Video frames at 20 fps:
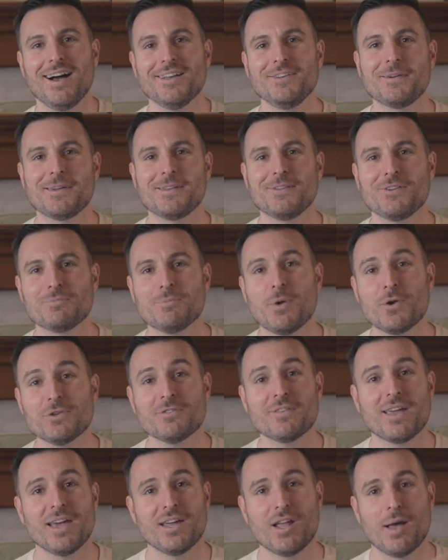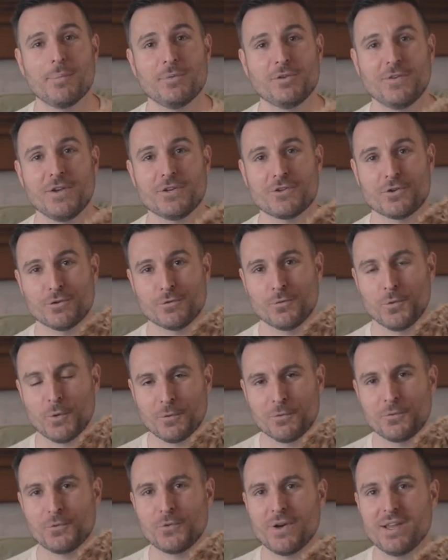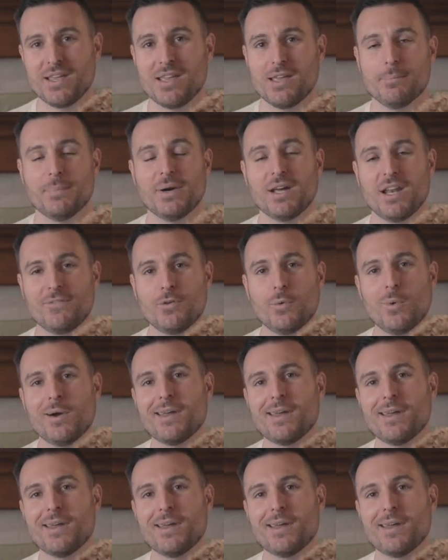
You can use most of KenHub's features for free, but if you